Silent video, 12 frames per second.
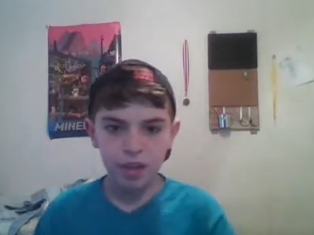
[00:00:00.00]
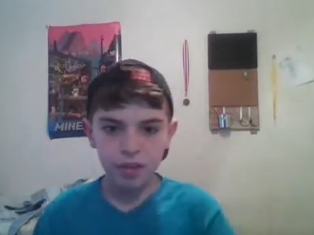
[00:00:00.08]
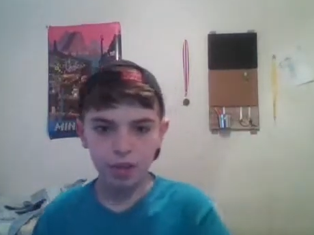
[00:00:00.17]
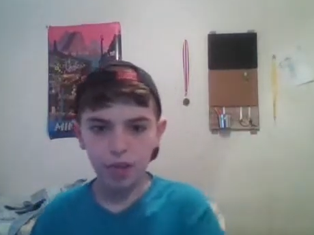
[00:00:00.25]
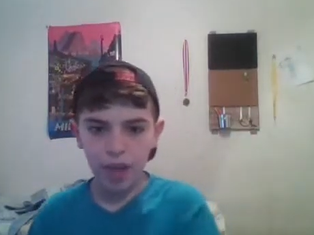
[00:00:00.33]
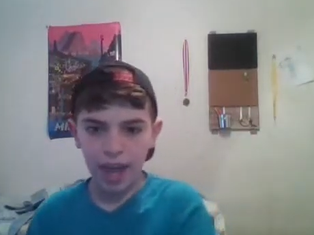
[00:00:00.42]

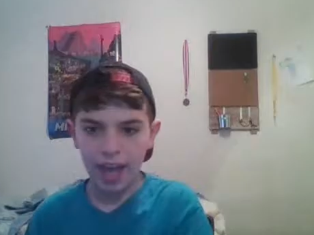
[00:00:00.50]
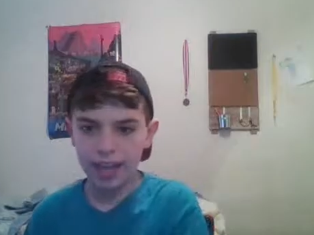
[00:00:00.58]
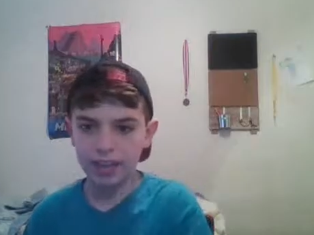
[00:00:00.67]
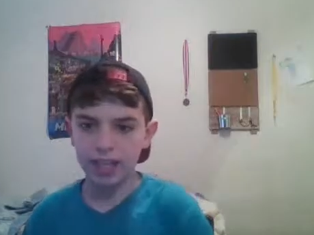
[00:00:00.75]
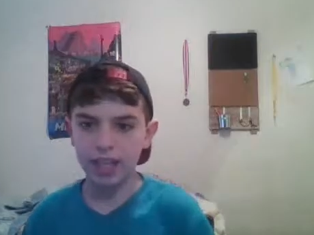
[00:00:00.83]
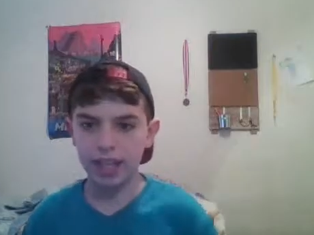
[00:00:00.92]
Do that,
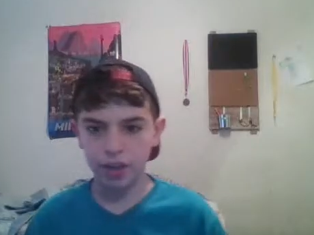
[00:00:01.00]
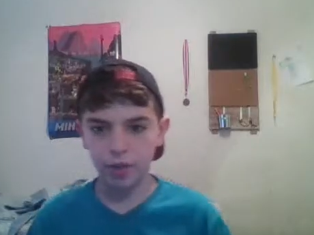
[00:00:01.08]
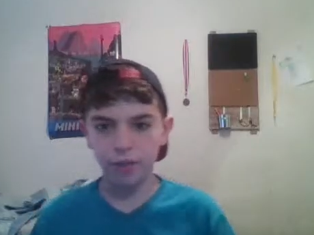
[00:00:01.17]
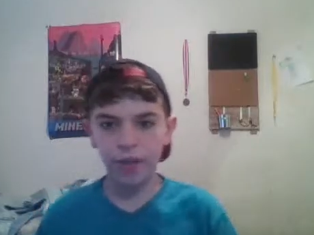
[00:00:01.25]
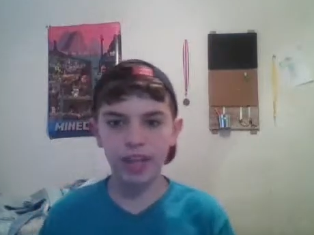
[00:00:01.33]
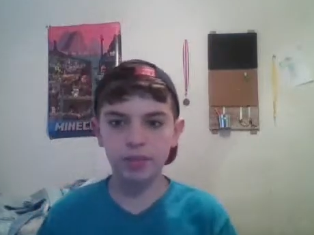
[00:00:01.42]
and then like your
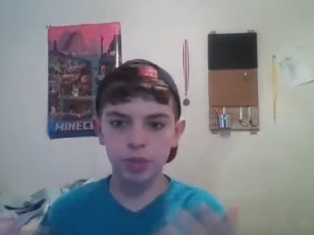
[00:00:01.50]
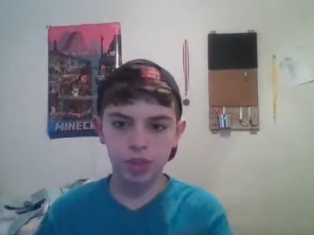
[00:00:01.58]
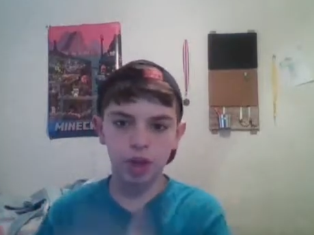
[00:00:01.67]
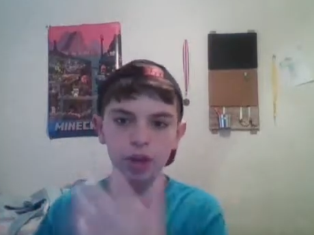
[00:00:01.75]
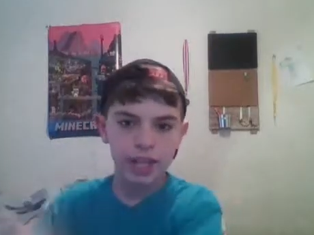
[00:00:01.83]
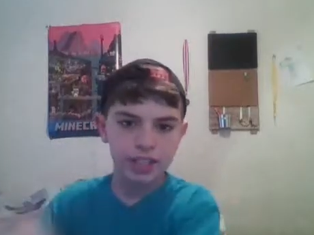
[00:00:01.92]
fans will
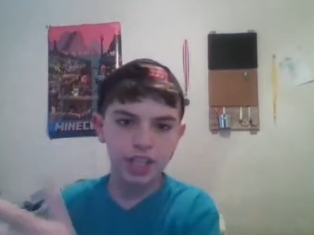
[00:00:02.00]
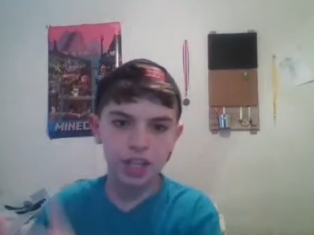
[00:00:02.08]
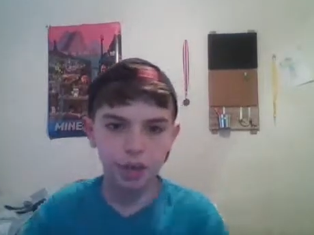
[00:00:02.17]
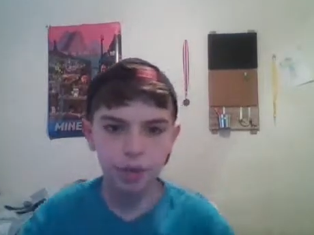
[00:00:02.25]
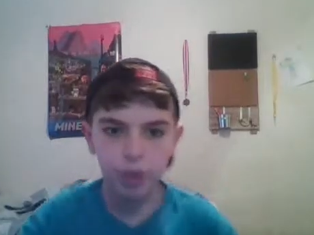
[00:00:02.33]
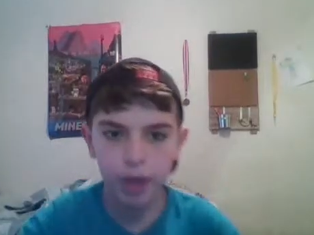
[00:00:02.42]
donate to
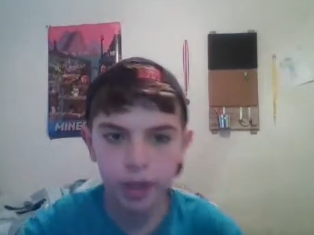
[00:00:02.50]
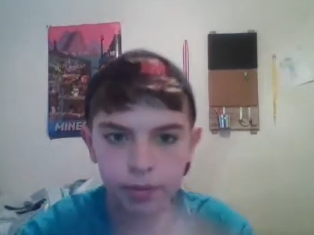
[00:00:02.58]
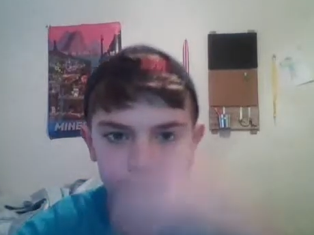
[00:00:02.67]
you.